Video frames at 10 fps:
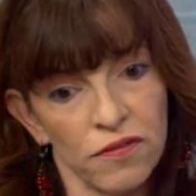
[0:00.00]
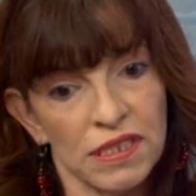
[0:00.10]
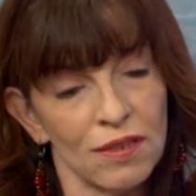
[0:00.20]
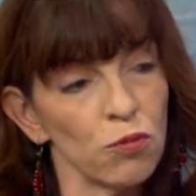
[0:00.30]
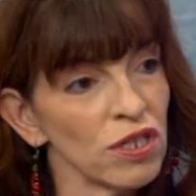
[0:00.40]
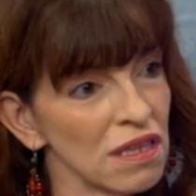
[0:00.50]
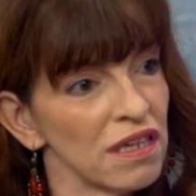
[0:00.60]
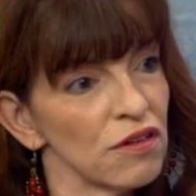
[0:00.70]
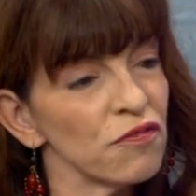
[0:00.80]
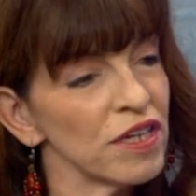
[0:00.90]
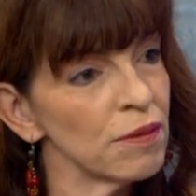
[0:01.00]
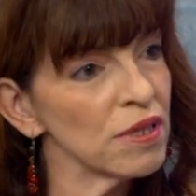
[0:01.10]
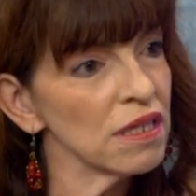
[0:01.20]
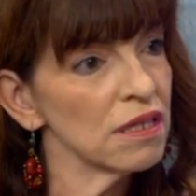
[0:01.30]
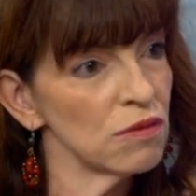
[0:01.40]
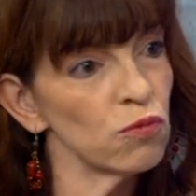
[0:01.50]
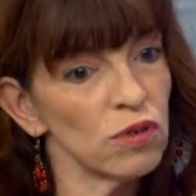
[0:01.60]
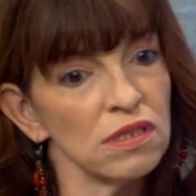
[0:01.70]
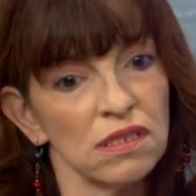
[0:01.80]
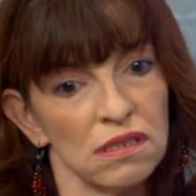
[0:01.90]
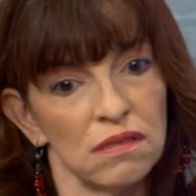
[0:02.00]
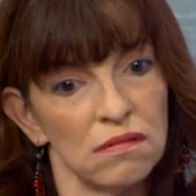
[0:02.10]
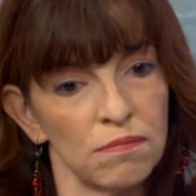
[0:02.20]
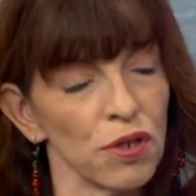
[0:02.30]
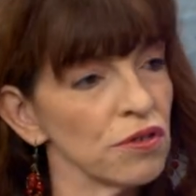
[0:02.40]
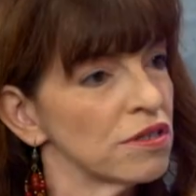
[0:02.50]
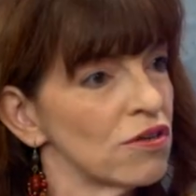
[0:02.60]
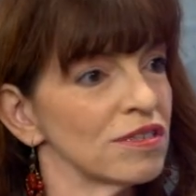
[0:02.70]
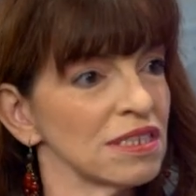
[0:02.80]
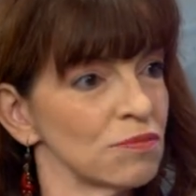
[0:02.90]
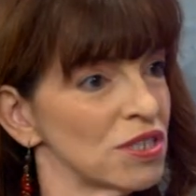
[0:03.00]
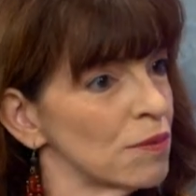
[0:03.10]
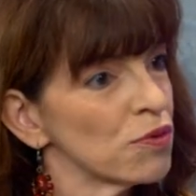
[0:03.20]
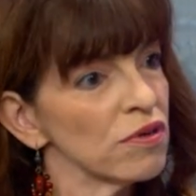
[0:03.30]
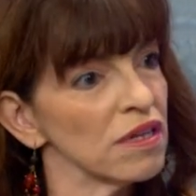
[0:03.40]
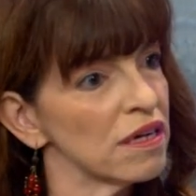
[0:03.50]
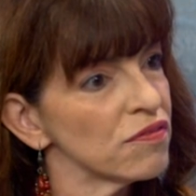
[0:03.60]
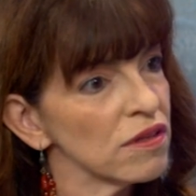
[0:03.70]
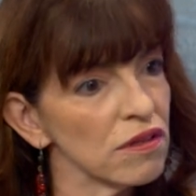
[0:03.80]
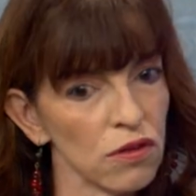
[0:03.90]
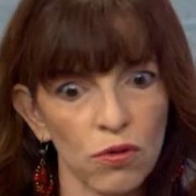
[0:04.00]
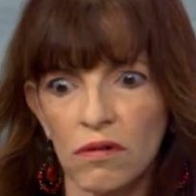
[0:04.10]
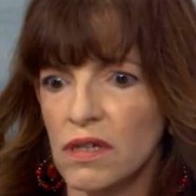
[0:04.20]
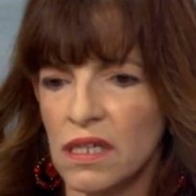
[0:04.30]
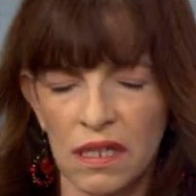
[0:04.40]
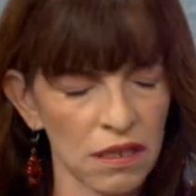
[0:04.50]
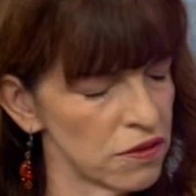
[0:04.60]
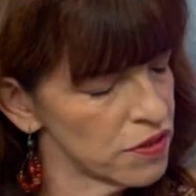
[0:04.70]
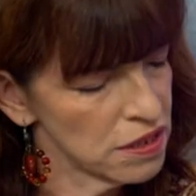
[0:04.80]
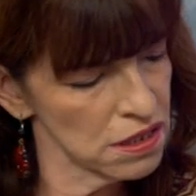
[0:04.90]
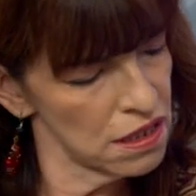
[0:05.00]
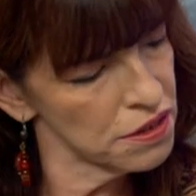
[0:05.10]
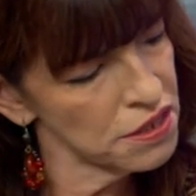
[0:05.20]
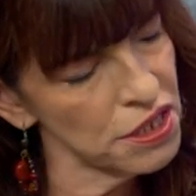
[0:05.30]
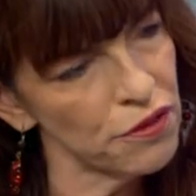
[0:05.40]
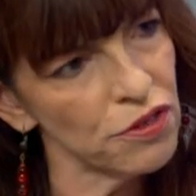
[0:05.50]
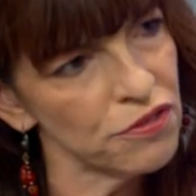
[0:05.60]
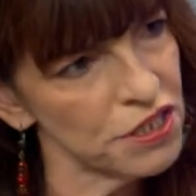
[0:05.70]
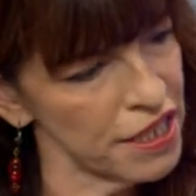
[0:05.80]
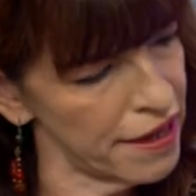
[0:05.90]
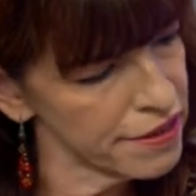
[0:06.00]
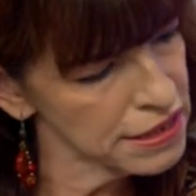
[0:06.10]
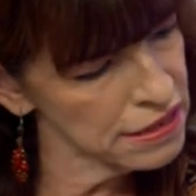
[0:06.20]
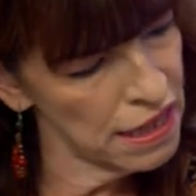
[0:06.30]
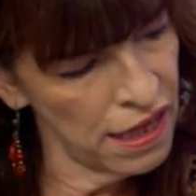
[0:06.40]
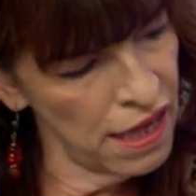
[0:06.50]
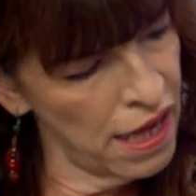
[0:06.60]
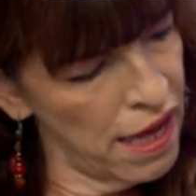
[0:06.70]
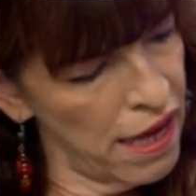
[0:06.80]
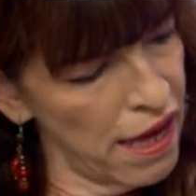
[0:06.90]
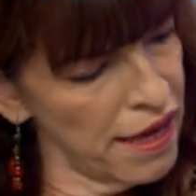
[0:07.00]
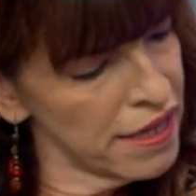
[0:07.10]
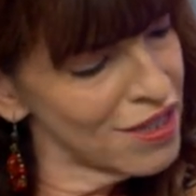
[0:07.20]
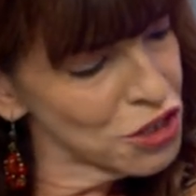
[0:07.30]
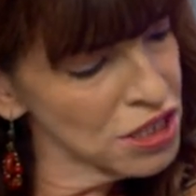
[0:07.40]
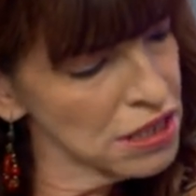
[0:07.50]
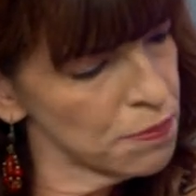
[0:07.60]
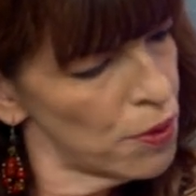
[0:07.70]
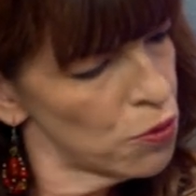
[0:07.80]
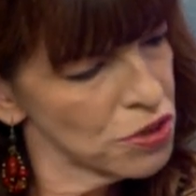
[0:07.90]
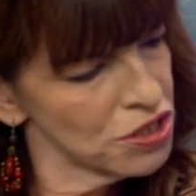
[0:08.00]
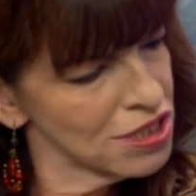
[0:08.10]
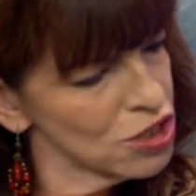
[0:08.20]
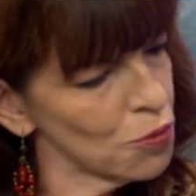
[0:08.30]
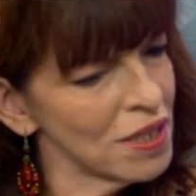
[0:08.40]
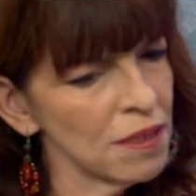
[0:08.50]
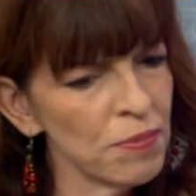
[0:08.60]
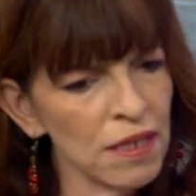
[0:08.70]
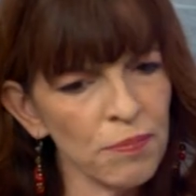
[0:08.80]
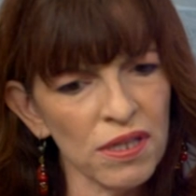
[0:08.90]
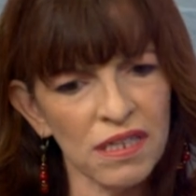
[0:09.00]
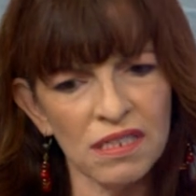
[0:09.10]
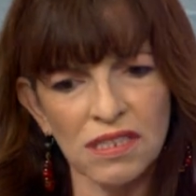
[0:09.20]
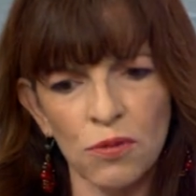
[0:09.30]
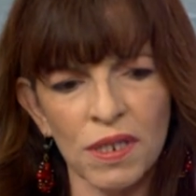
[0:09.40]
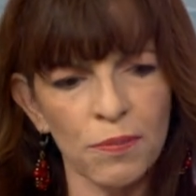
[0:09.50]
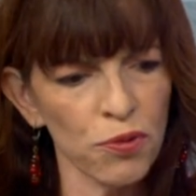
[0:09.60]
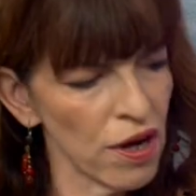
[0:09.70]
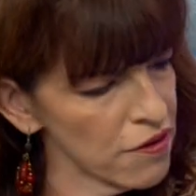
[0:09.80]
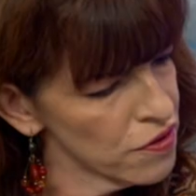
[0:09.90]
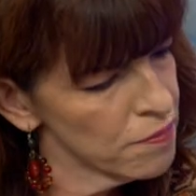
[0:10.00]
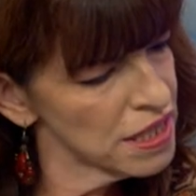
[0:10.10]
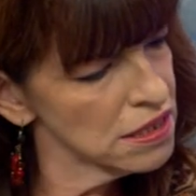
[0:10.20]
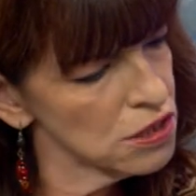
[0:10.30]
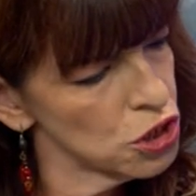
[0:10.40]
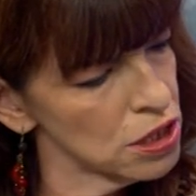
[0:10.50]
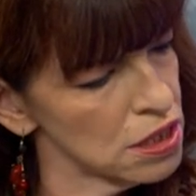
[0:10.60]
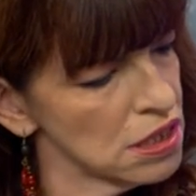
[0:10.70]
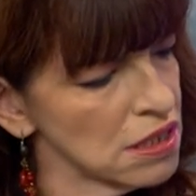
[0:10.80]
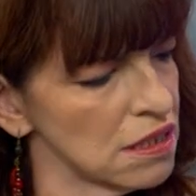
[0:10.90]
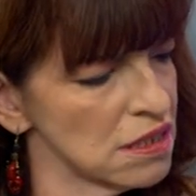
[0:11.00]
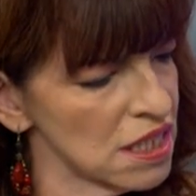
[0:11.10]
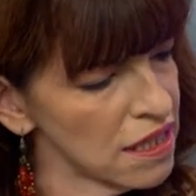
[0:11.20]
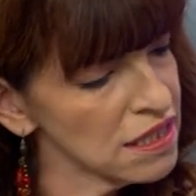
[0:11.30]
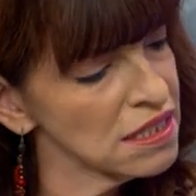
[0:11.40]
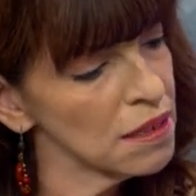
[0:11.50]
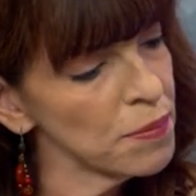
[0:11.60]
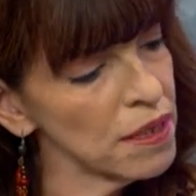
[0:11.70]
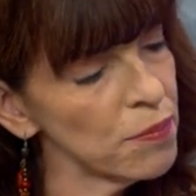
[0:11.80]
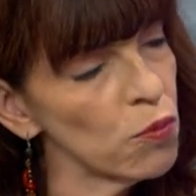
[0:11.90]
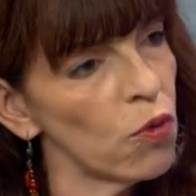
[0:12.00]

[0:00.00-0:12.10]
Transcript: someone in their family was murdered on September eleventh or in any of these other terror attacks. And it just spoke to so many people. I got so many private messages and texts that people